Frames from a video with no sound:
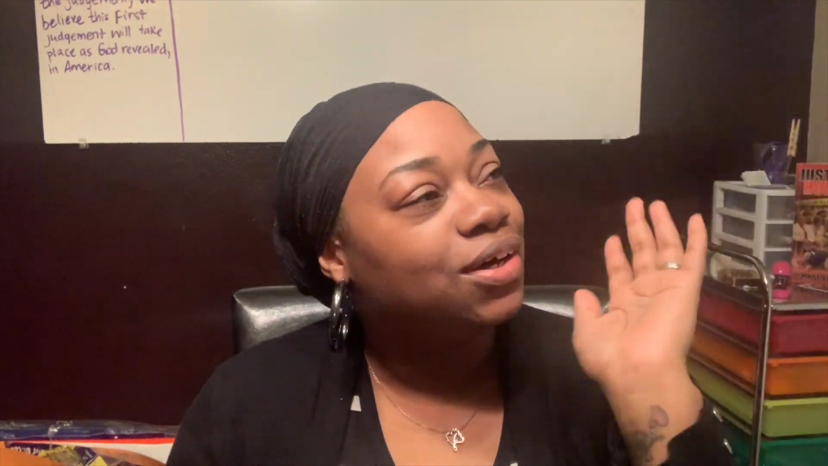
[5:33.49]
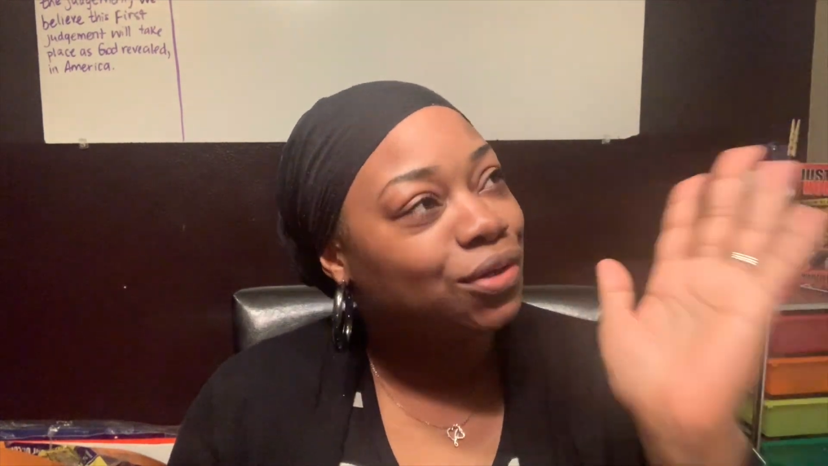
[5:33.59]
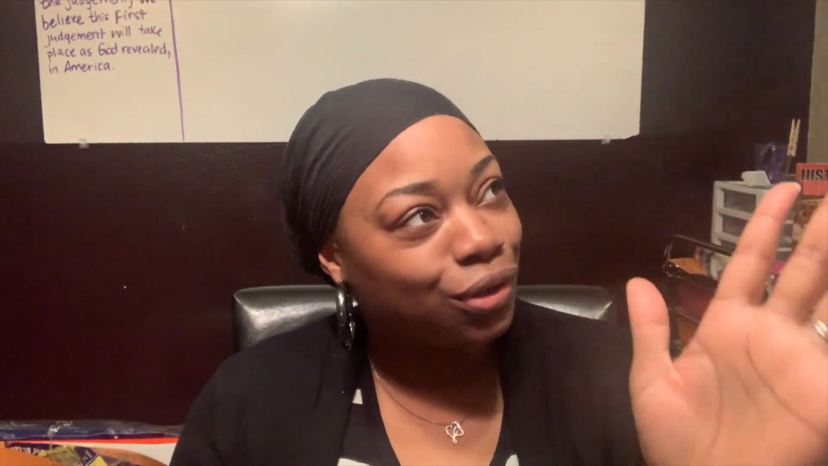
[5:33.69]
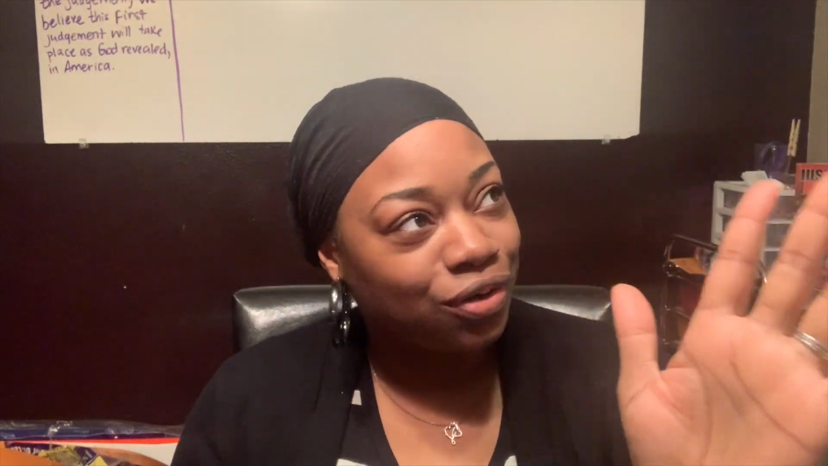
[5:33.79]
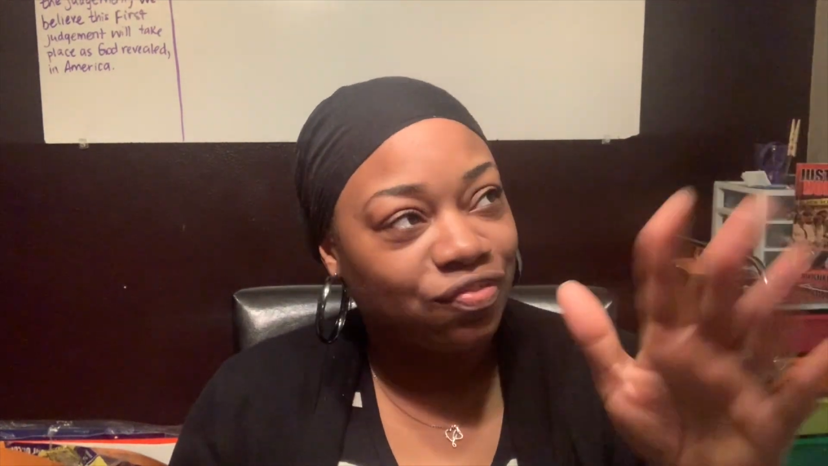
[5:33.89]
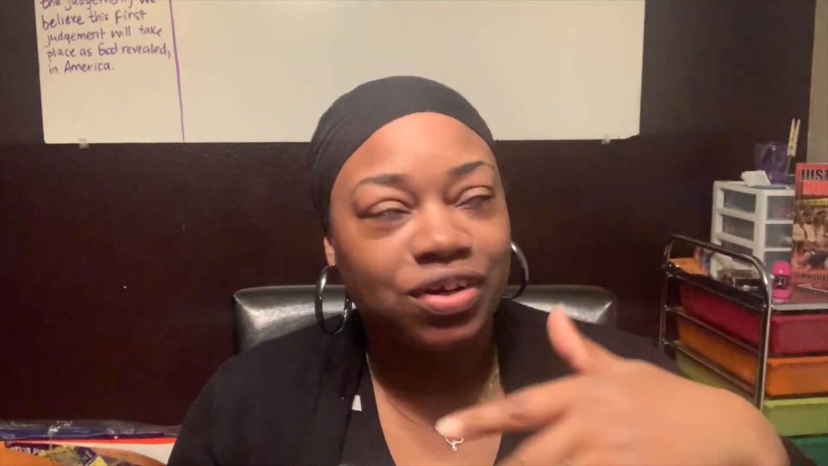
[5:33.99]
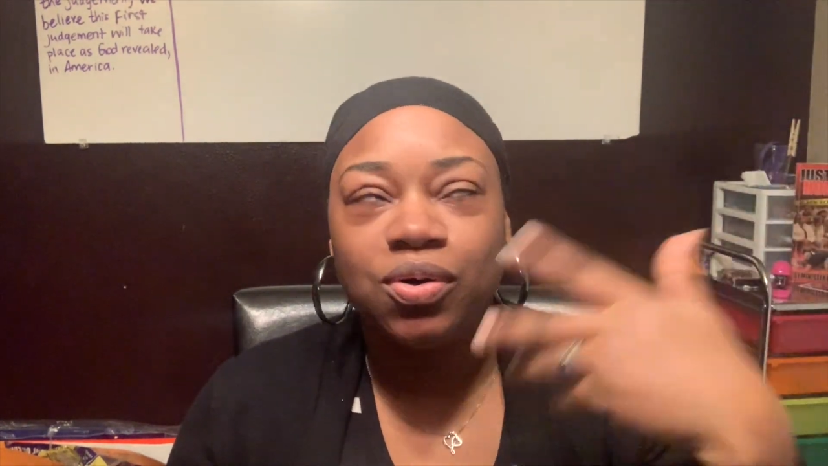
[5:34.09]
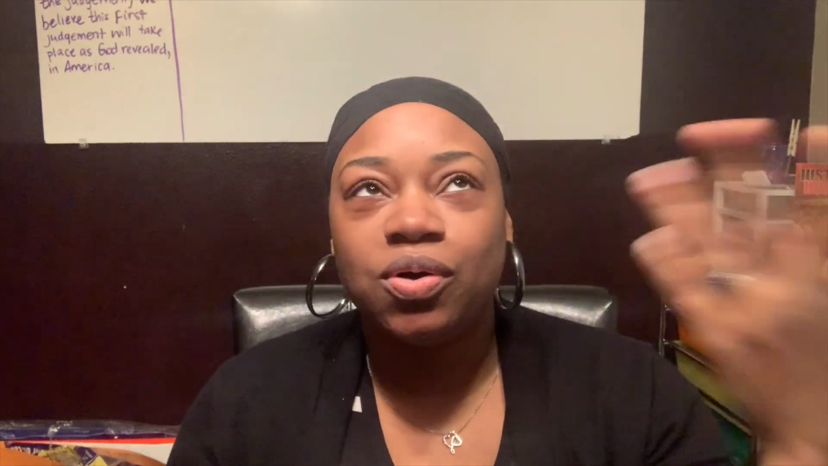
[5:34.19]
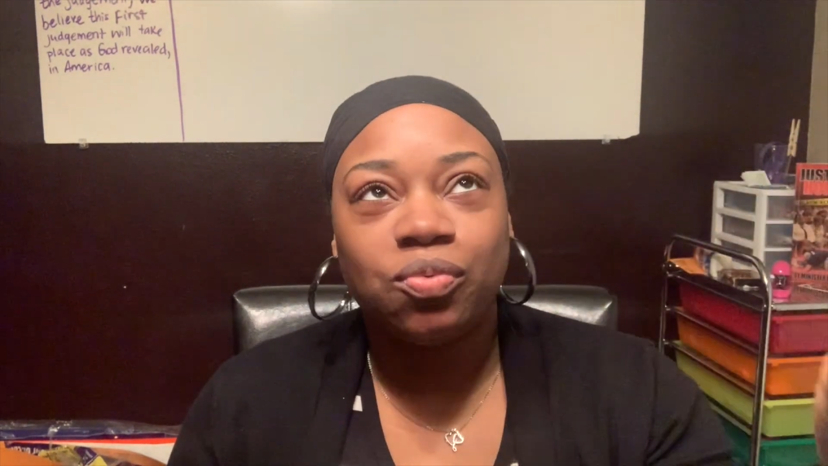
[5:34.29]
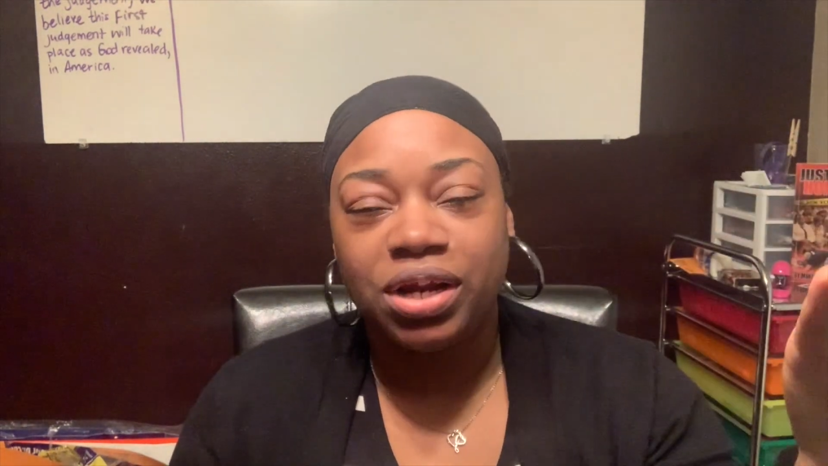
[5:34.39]
a girlfriend,
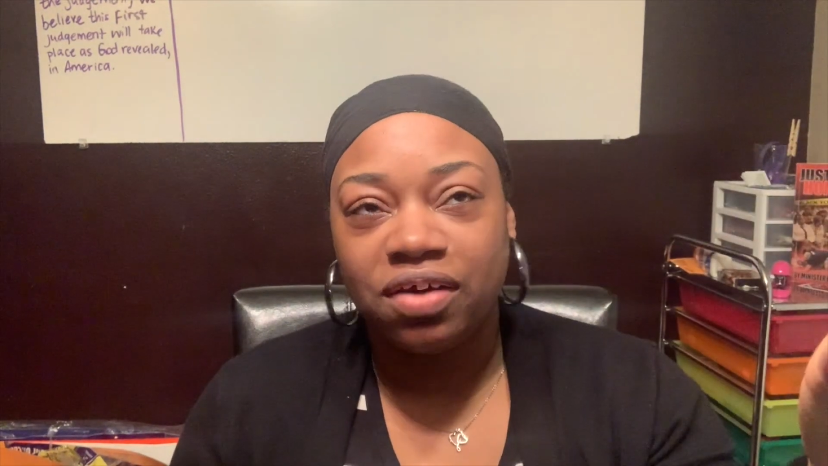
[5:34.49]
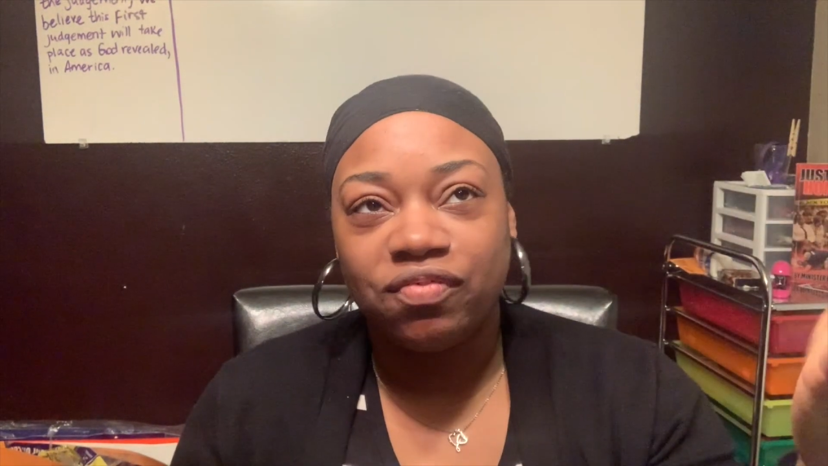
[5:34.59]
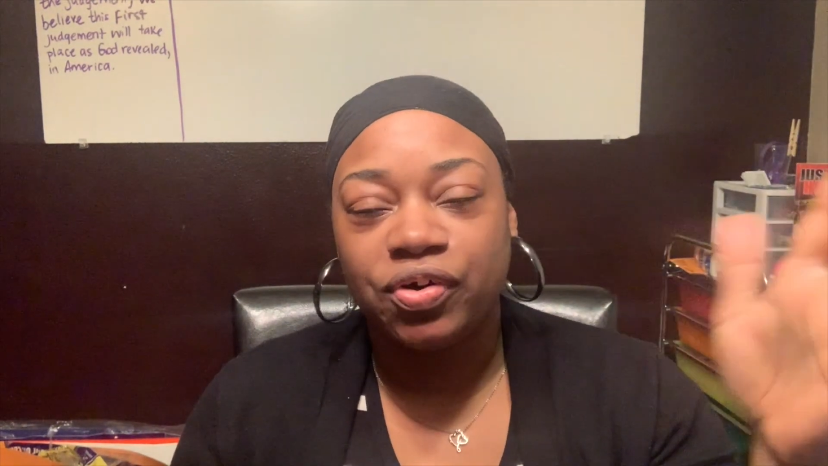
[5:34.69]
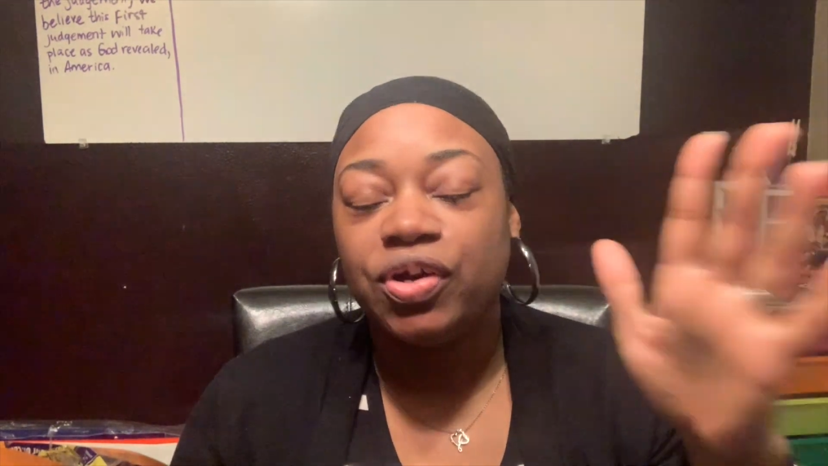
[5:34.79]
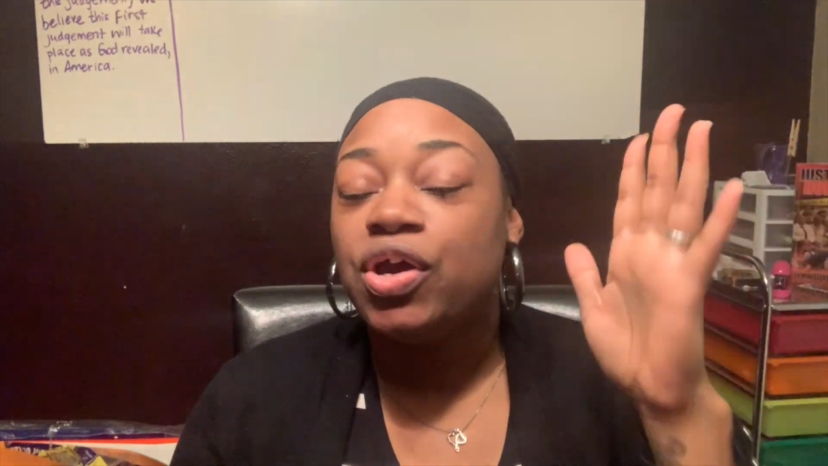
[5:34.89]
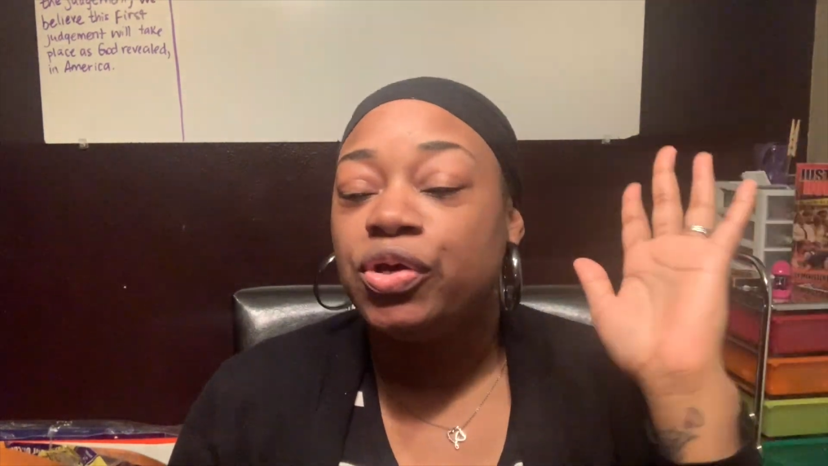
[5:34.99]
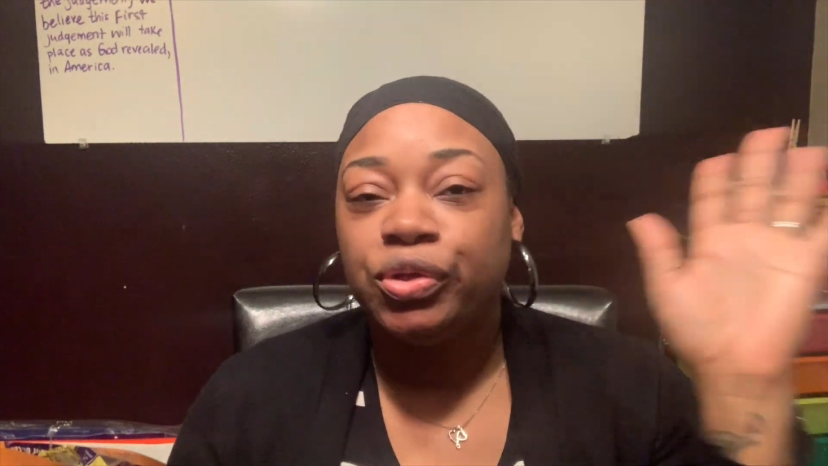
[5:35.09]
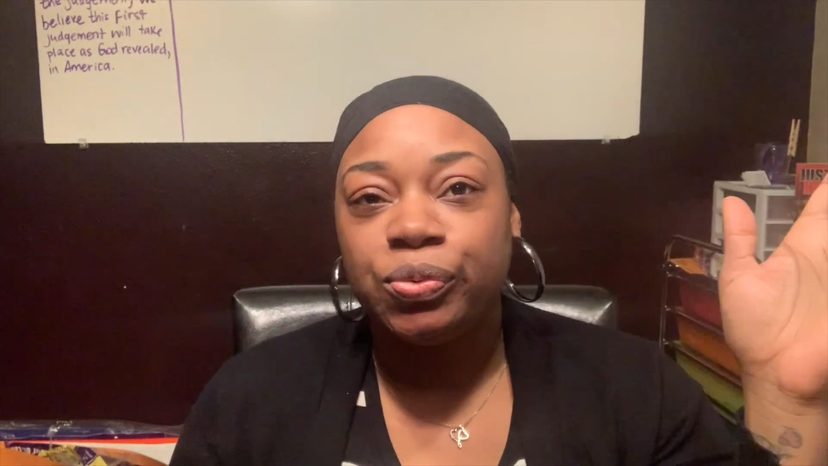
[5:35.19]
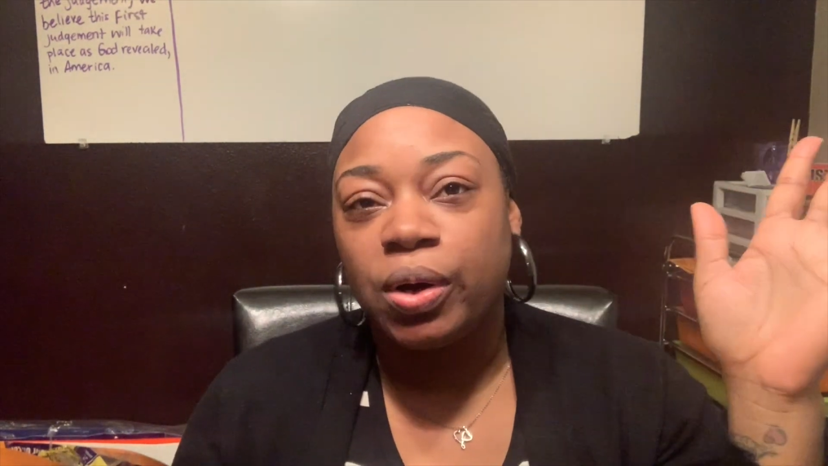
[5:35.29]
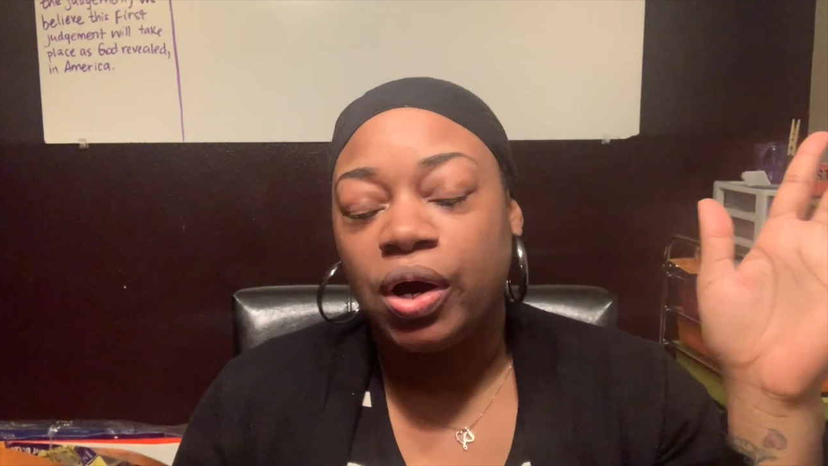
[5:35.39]
or whatever
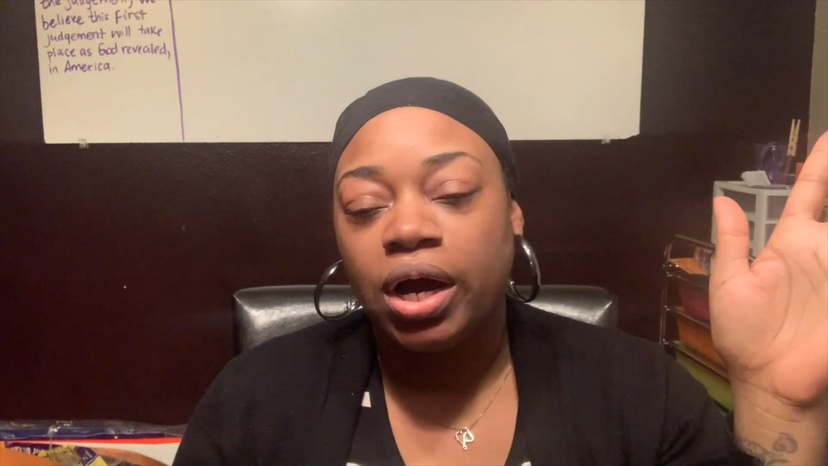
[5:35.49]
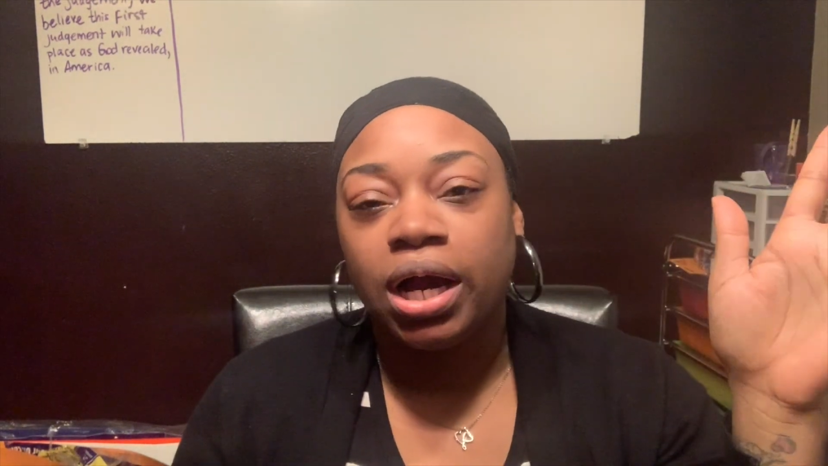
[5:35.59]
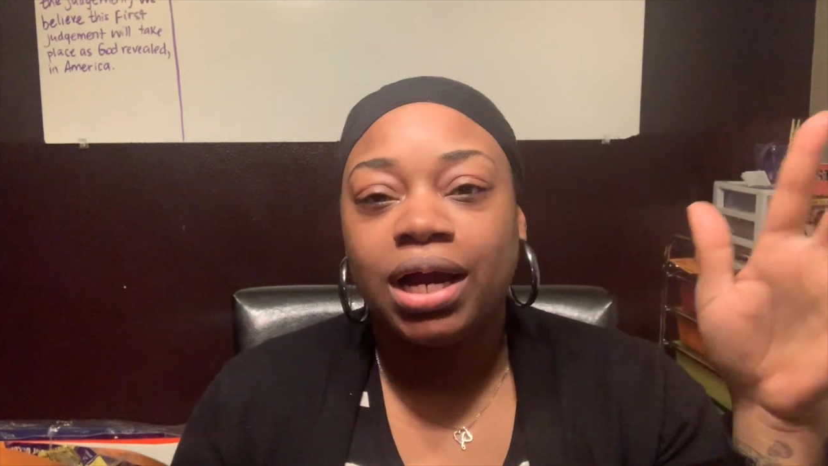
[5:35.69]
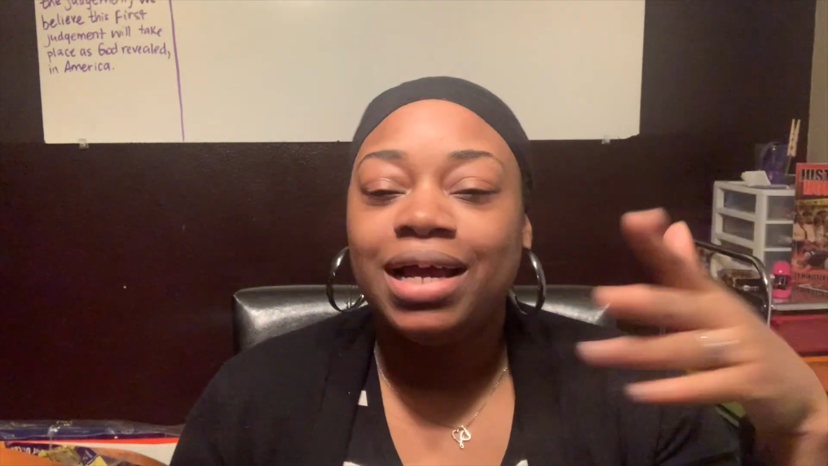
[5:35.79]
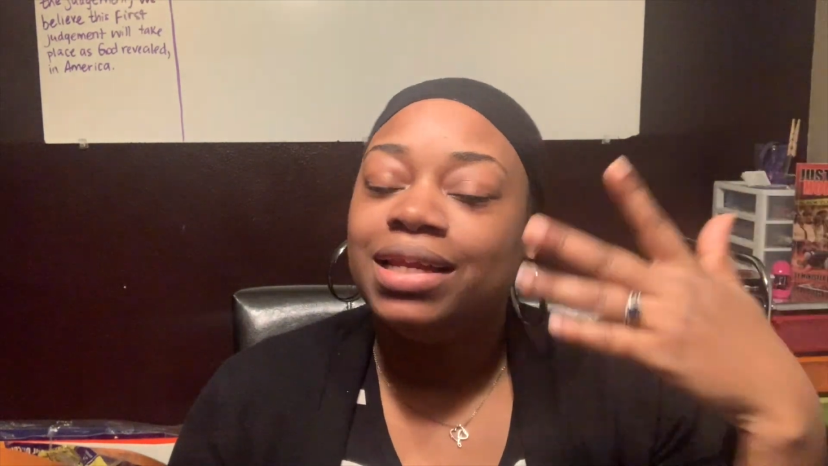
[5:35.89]
you are,